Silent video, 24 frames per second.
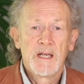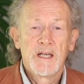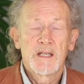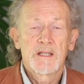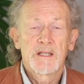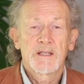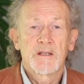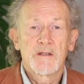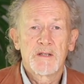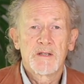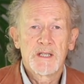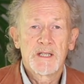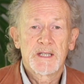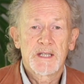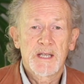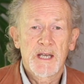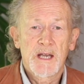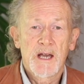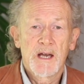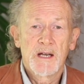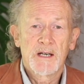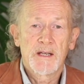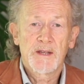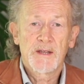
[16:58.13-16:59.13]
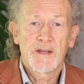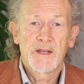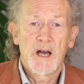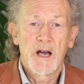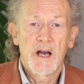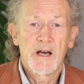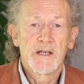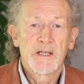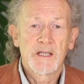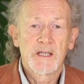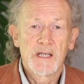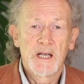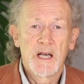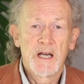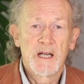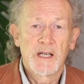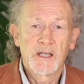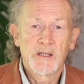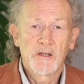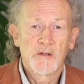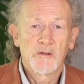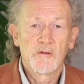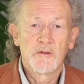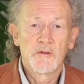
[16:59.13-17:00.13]
So these are the kind of
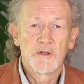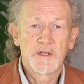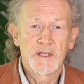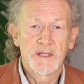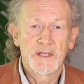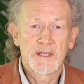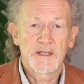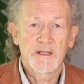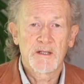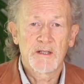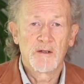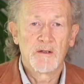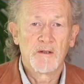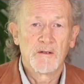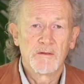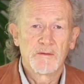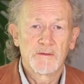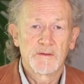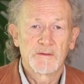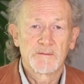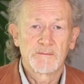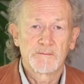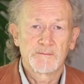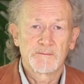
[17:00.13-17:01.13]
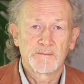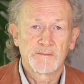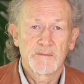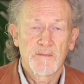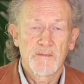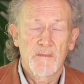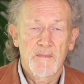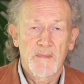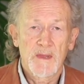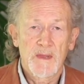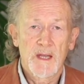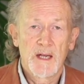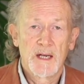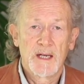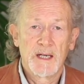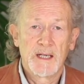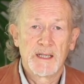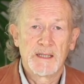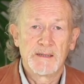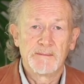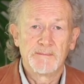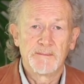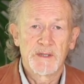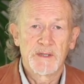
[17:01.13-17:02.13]
underlying causes of
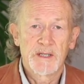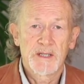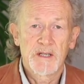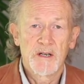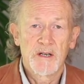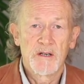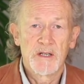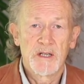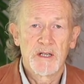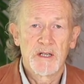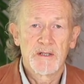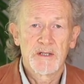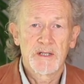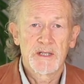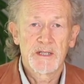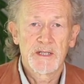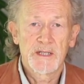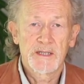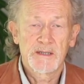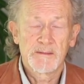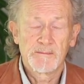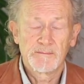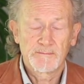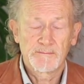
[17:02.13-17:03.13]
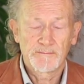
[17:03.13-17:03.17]
scoliosis